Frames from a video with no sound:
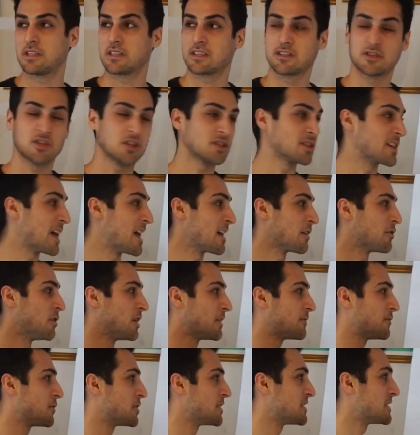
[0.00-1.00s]
just
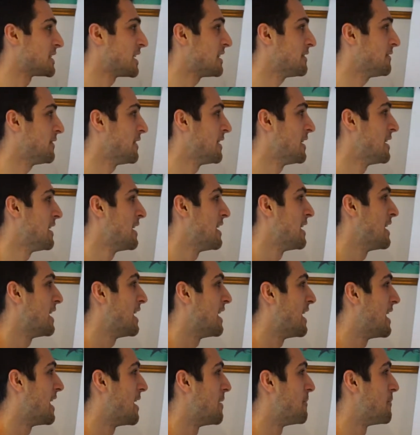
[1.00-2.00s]
calculate for yourself,
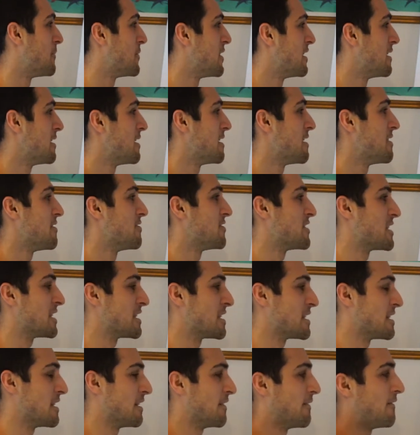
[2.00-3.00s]

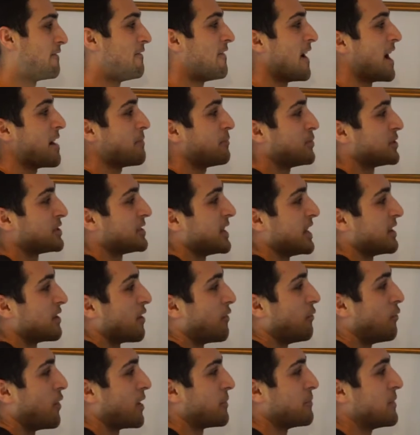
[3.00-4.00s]
the 5%
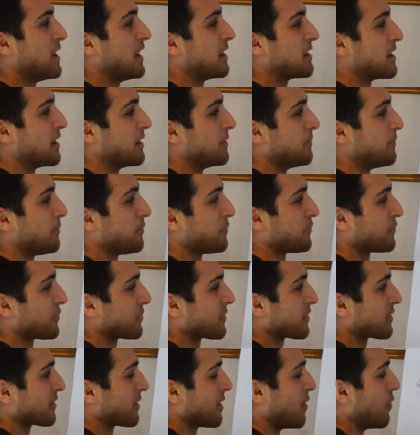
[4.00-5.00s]
of 1 million
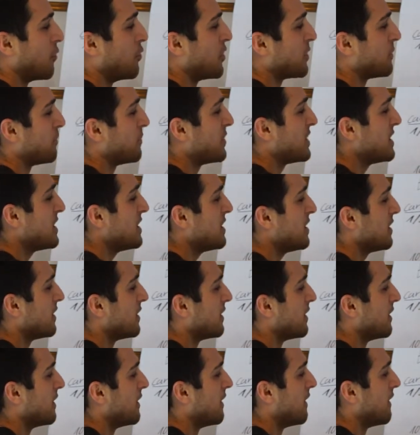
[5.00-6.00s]
would
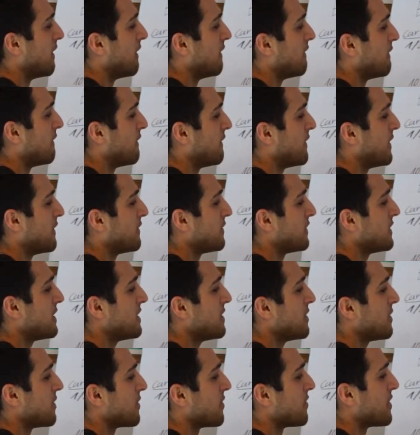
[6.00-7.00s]
be
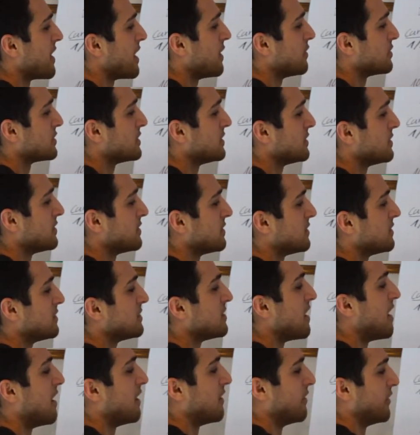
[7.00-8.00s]

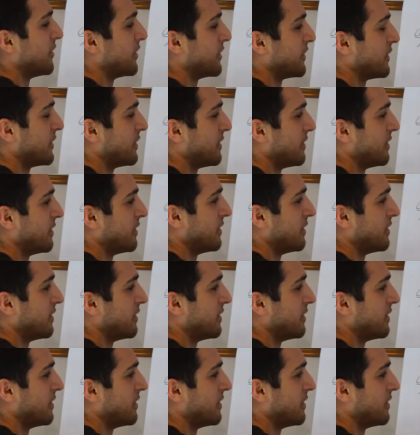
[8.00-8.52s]
$50,000.